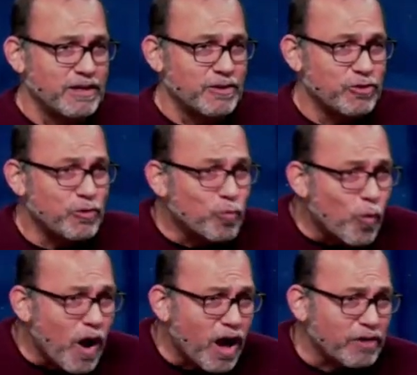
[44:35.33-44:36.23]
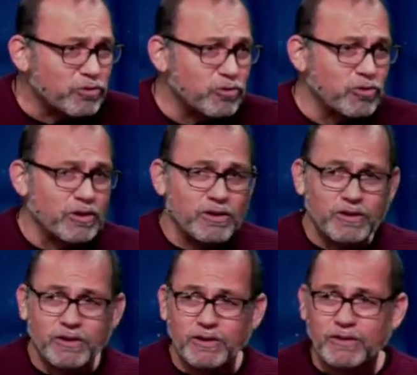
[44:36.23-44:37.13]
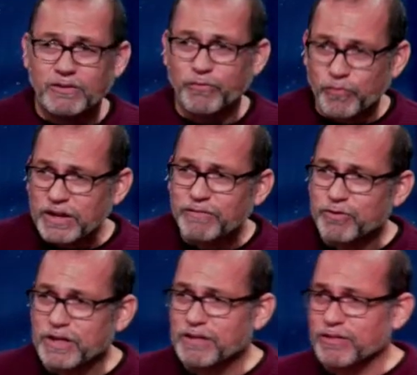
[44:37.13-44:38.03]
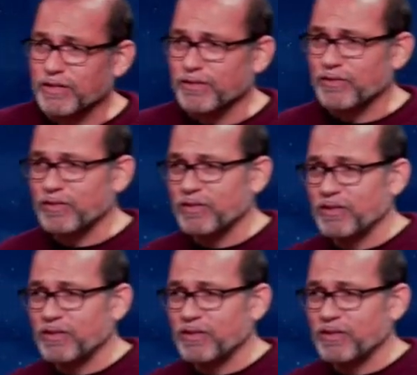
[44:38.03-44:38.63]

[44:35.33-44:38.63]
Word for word: She washed the feet of Jesus